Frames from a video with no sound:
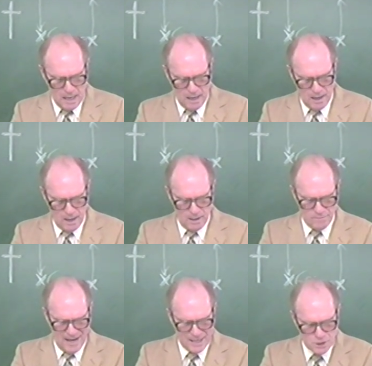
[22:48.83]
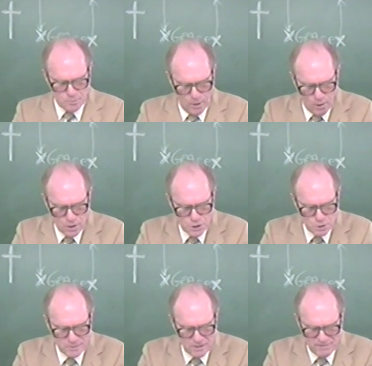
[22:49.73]
Uh, thy spoil
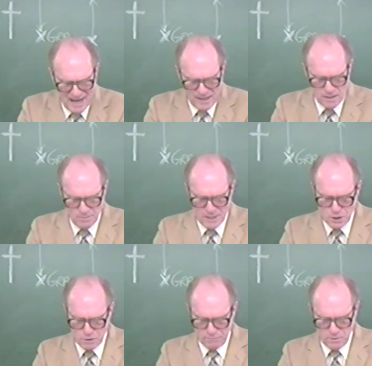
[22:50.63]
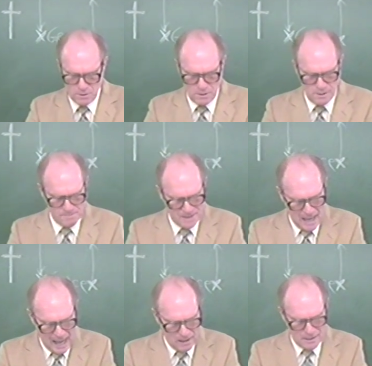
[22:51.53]
shall be divided in the midst of thee.
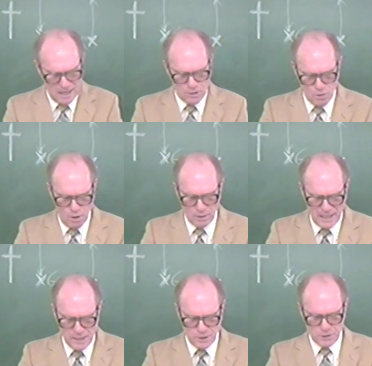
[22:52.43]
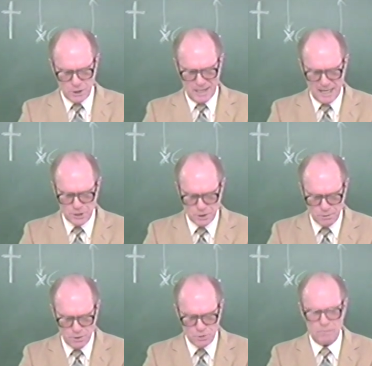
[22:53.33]
I'll gather all nations against
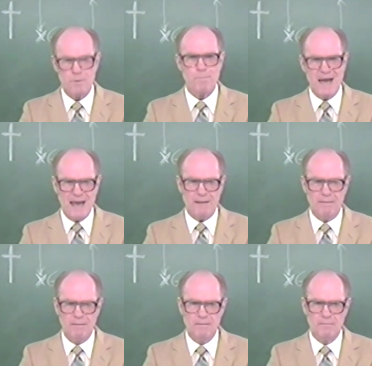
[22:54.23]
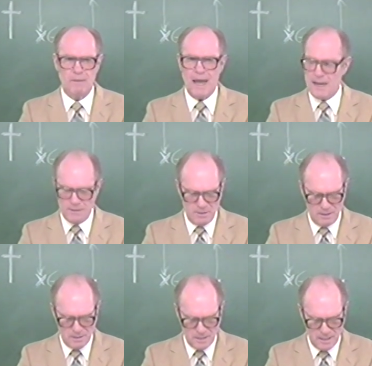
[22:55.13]
Jerusalem to battle. Hadn't
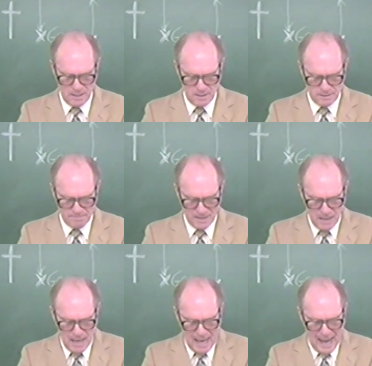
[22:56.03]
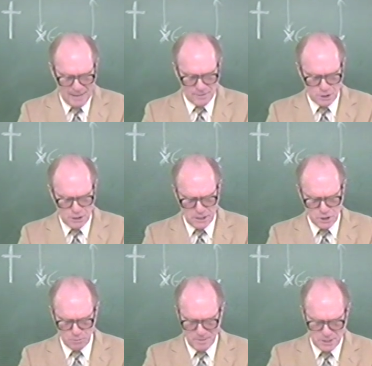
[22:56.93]
done it yet. And the city
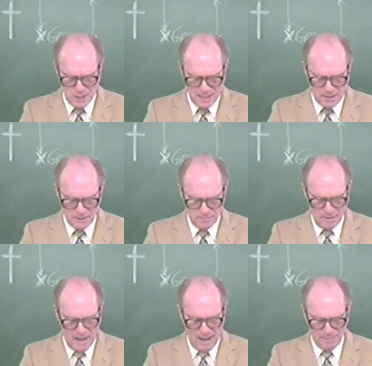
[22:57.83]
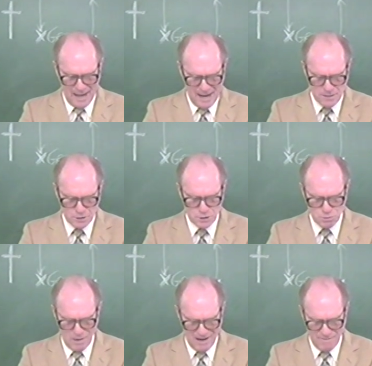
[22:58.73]
shall be taken, and the houses
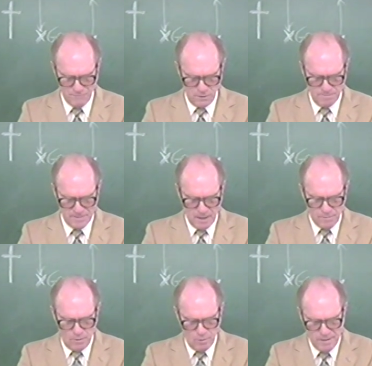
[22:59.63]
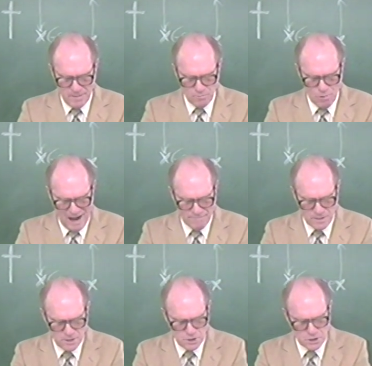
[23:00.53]
rifled, the women
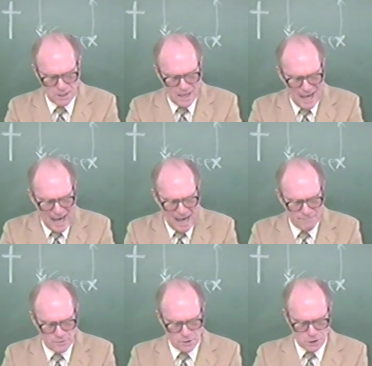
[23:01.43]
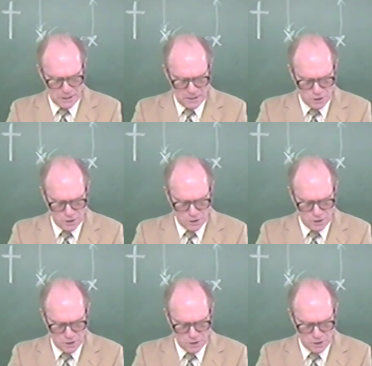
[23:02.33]
ravished. Half of the city